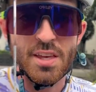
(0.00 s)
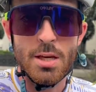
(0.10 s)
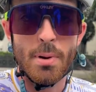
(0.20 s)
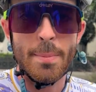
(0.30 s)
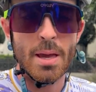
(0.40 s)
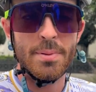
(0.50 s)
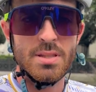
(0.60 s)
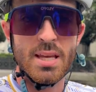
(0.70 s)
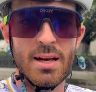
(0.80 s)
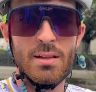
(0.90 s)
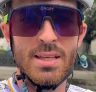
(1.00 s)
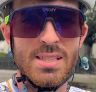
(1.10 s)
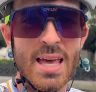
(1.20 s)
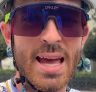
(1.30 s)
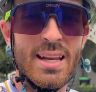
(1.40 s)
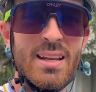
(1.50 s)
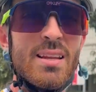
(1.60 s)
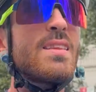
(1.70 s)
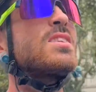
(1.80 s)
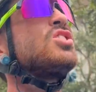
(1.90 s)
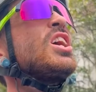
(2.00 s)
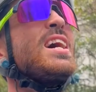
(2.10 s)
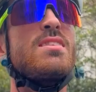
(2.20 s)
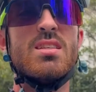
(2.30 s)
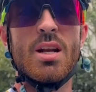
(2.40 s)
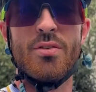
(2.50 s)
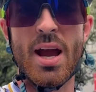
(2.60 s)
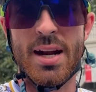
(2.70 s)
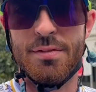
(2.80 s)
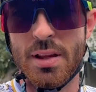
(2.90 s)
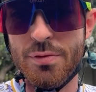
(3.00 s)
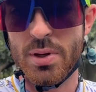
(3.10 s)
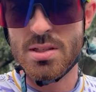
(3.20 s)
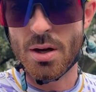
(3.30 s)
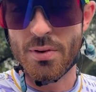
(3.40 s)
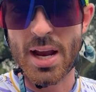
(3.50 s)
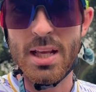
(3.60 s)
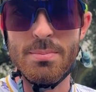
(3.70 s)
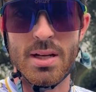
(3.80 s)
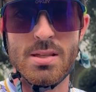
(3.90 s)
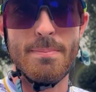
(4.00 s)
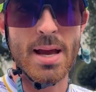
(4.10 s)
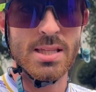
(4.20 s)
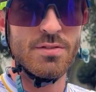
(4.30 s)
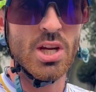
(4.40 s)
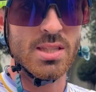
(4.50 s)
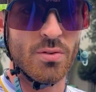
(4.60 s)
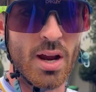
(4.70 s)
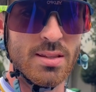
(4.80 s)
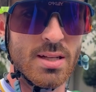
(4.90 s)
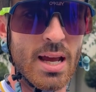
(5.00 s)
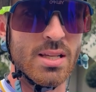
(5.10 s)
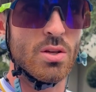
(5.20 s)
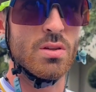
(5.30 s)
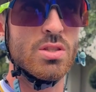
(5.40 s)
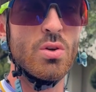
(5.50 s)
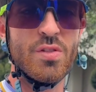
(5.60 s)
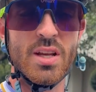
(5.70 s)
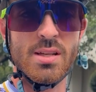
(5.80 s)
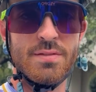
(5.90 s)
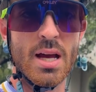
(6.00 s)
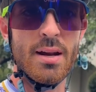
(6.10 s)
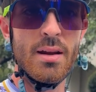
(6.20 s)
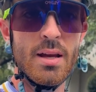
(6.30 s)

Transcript: you might be able to tell is that there's a chance it's gonna rain. I've left when it's not raining, but there's a massive chance of rain today. So there's two things I've done.